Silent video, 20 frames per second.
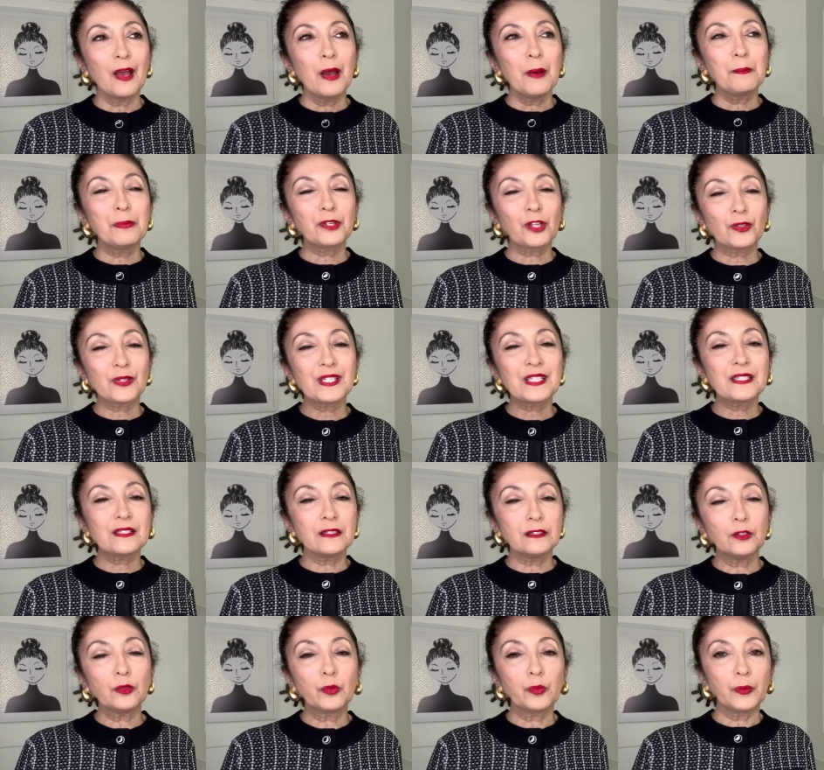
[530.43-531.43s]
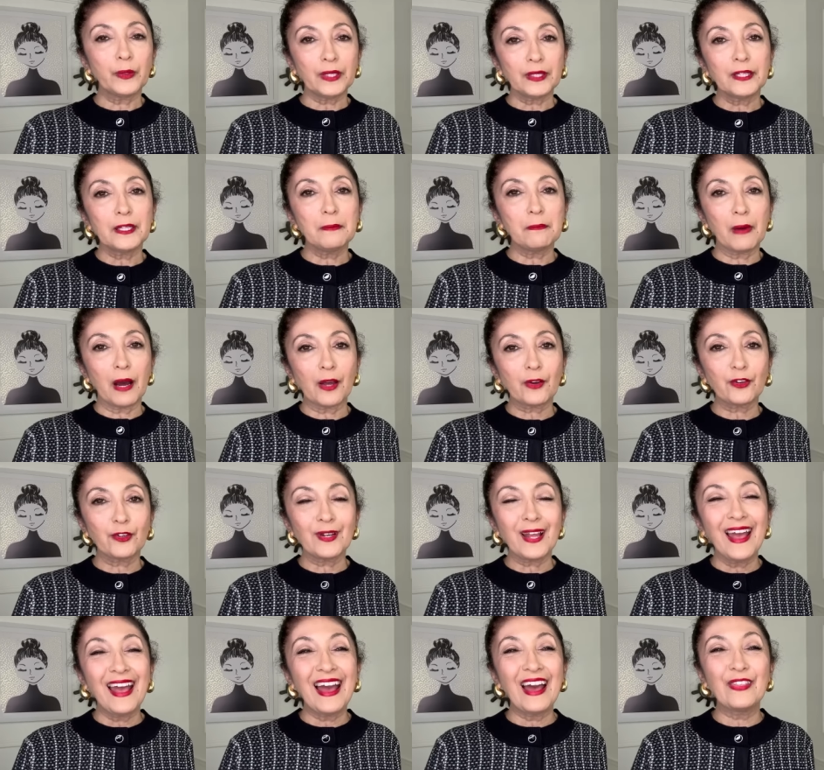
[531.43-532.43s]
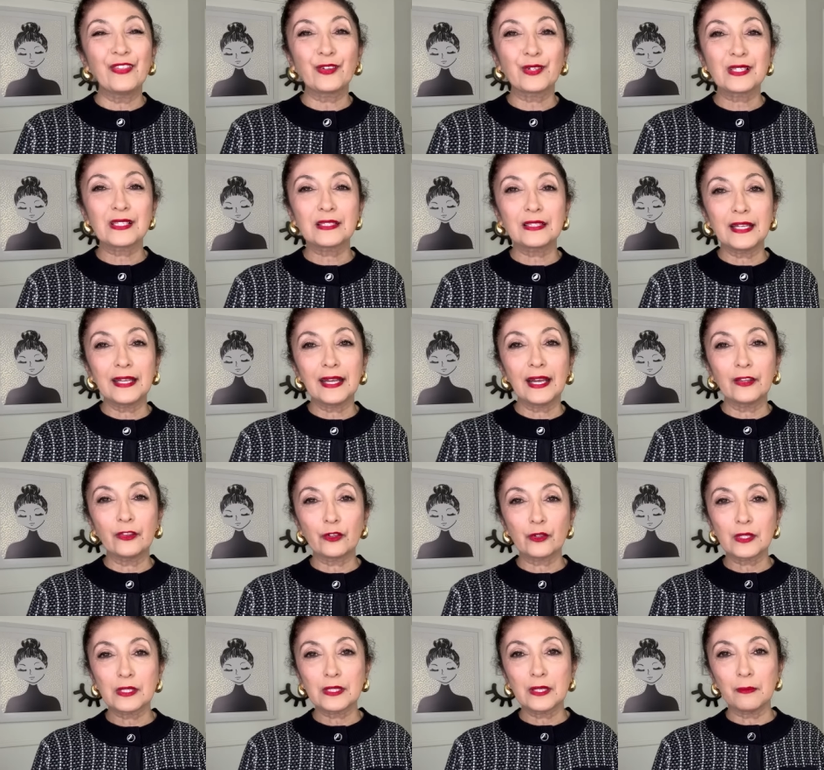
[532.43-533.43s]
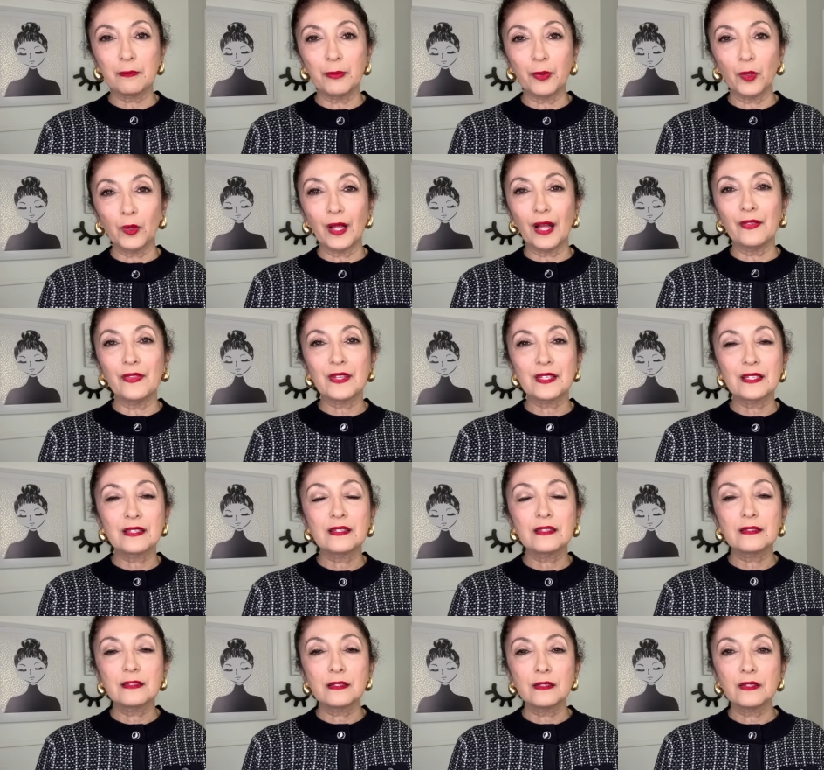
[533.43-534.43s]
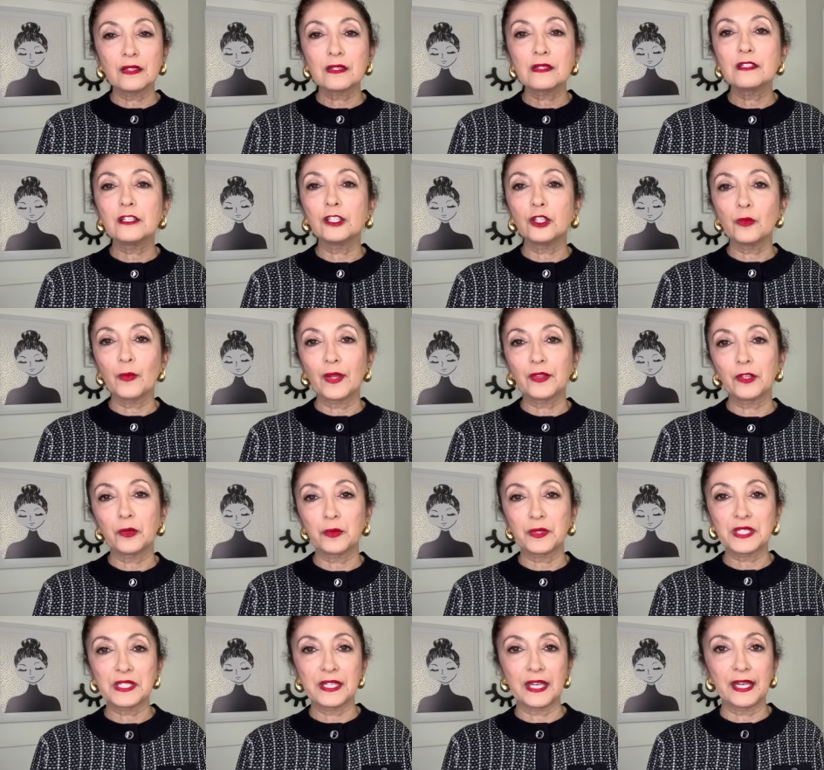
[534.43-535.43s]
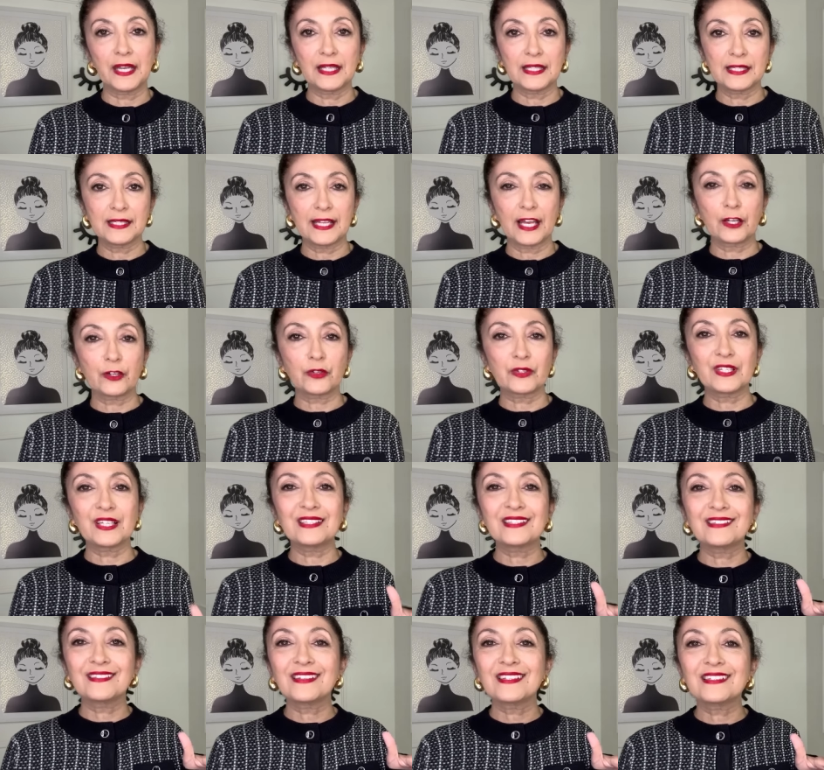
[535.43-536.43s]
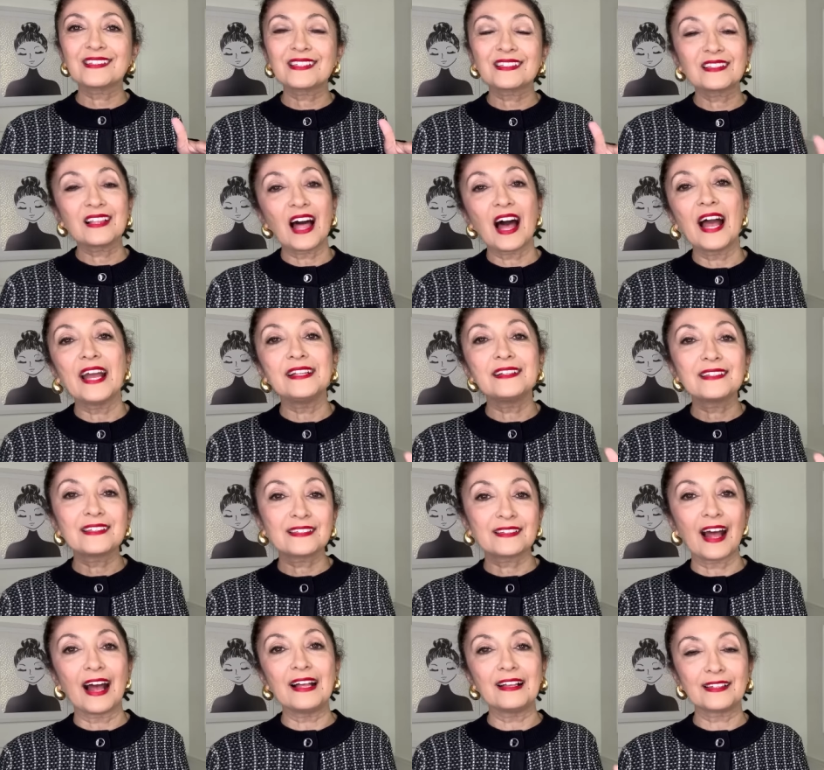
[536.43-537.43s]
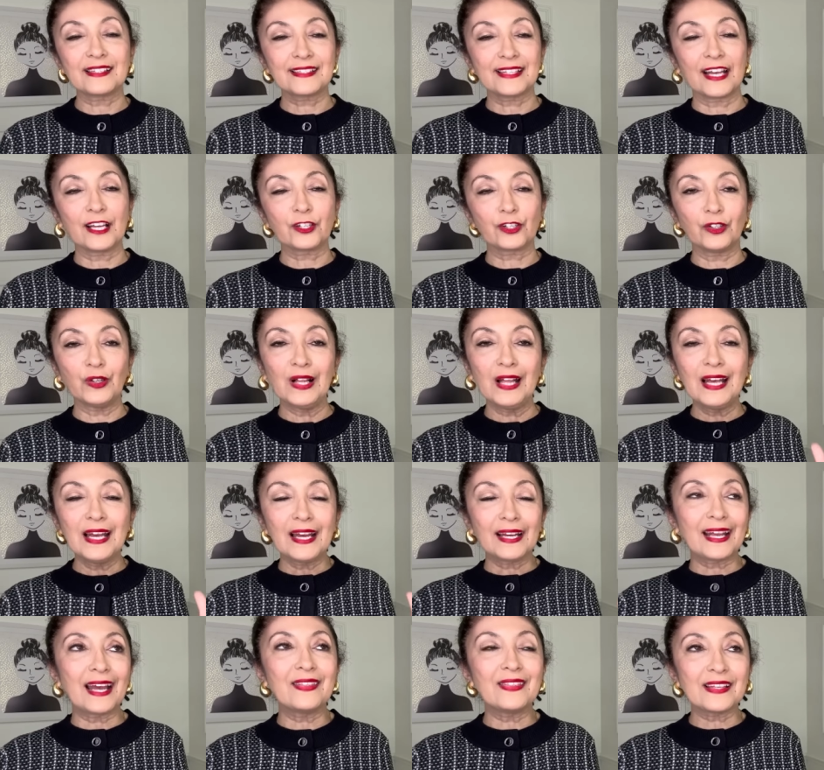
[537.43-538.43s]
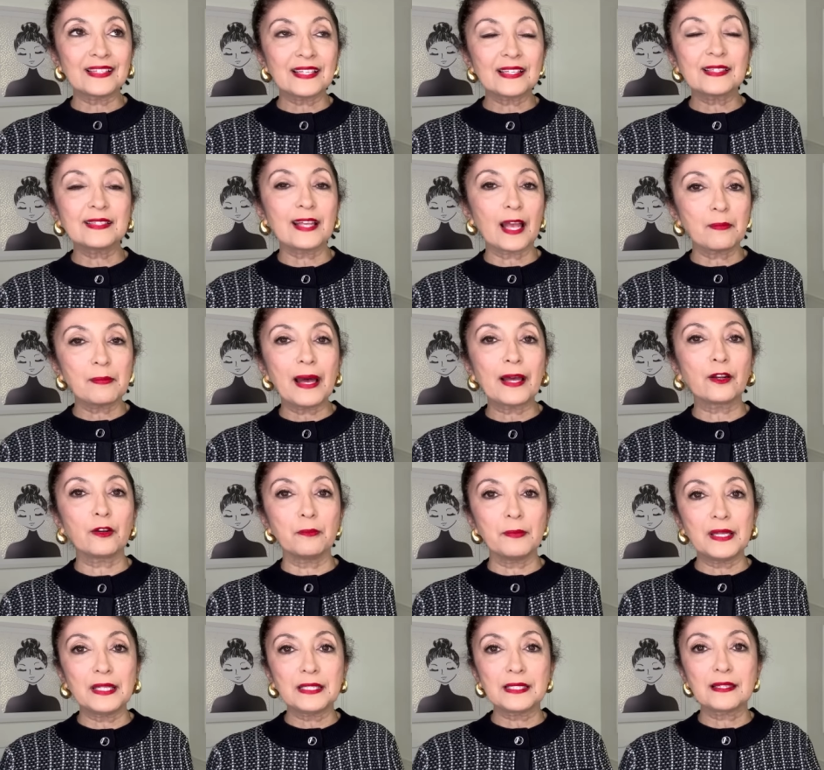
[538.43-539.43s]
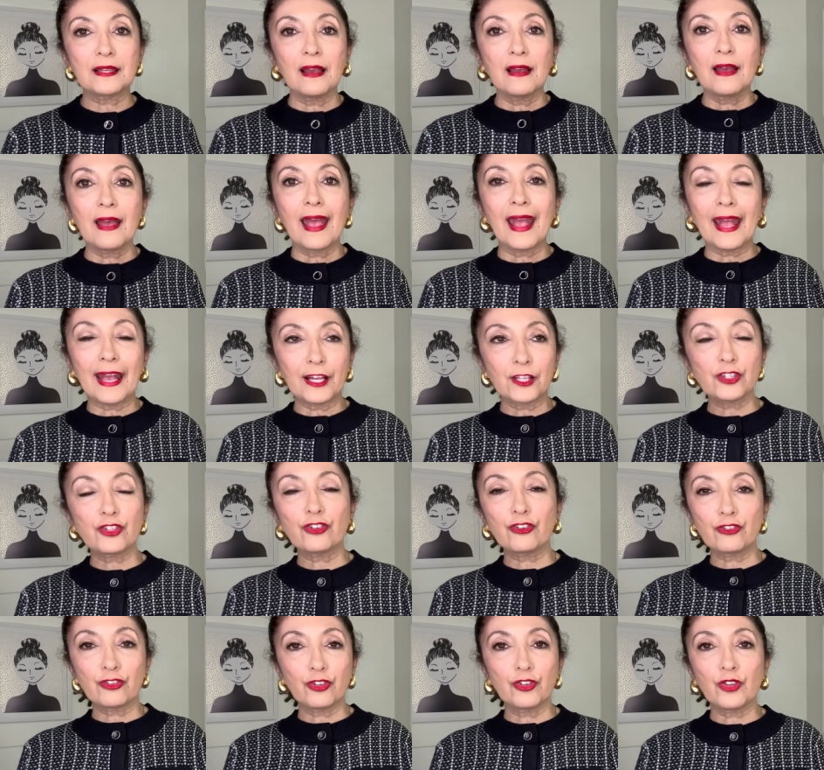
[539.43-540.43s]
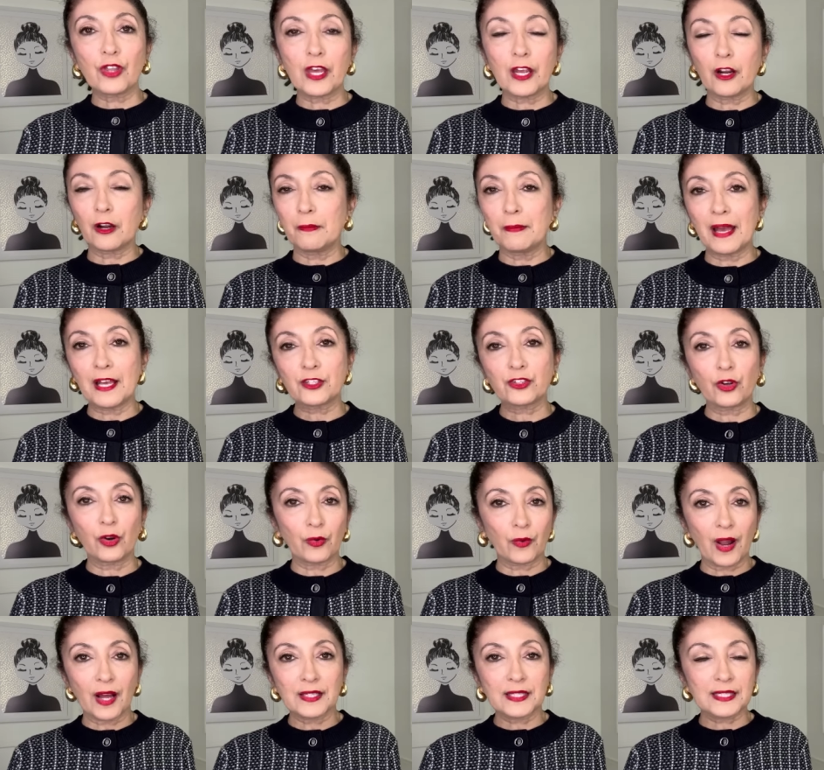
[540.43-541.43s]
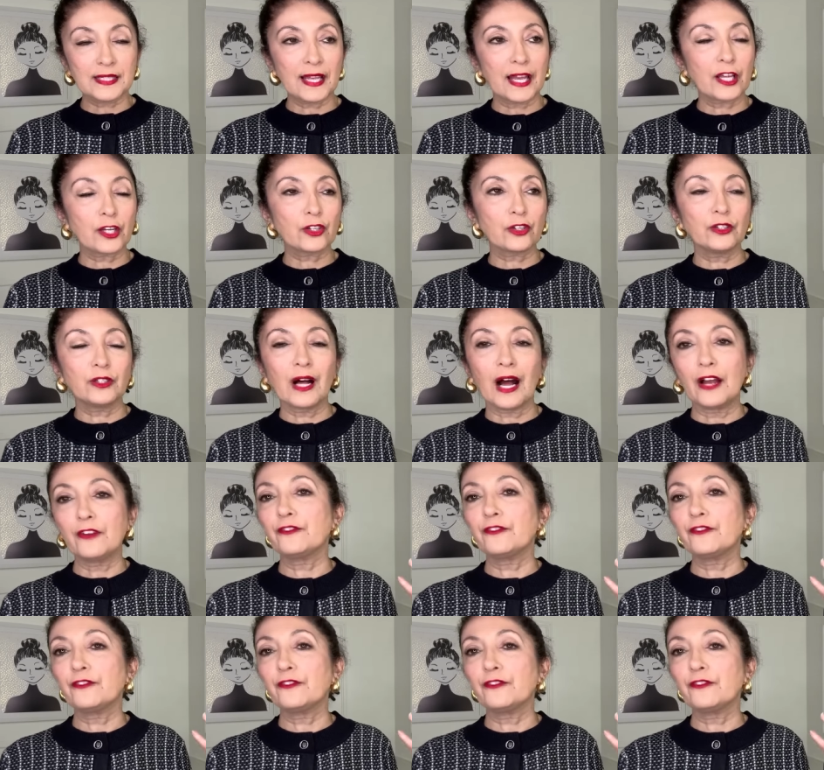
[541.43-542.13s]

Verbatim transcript: but they're still really modern and they're sleek and they're simple. And this is still the silhouette that we're seeing in sandals. It's the slide style sandal. Again, this is Sam Edelman's answer to the Hermes Oran sandal. I've,